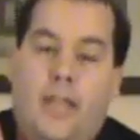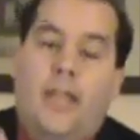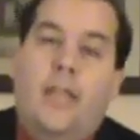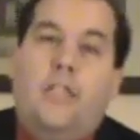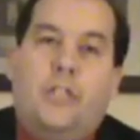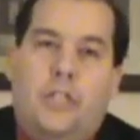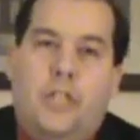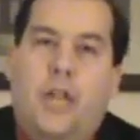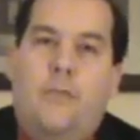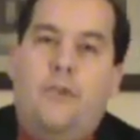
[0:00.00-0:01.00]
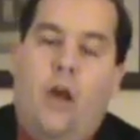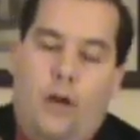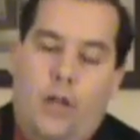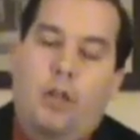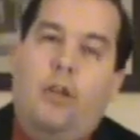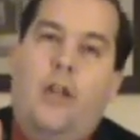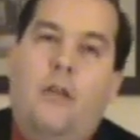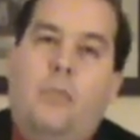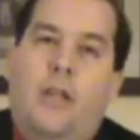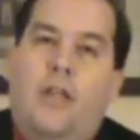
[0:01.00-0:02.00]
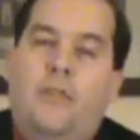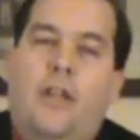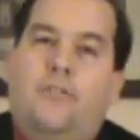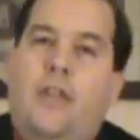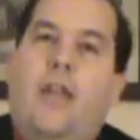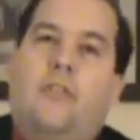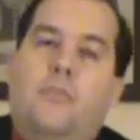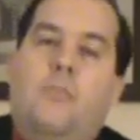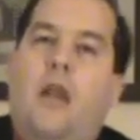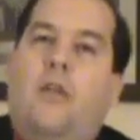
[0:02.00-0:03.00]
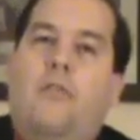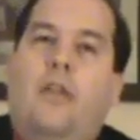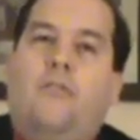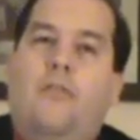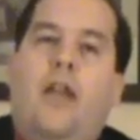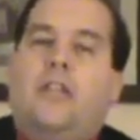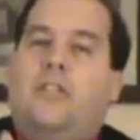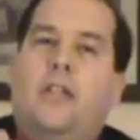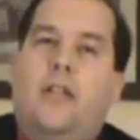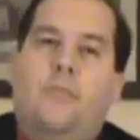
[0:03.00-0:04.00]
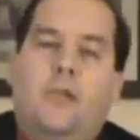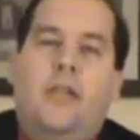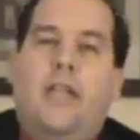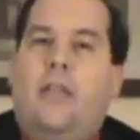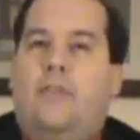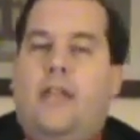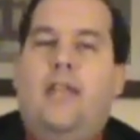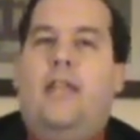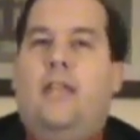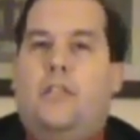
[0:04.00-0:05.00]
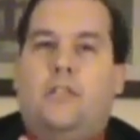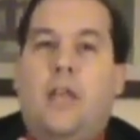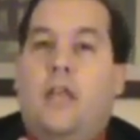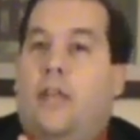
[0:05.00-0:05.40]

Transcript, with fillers: He is the Son of God. You need to believe in His death and burial and resurrection and to believe that He is,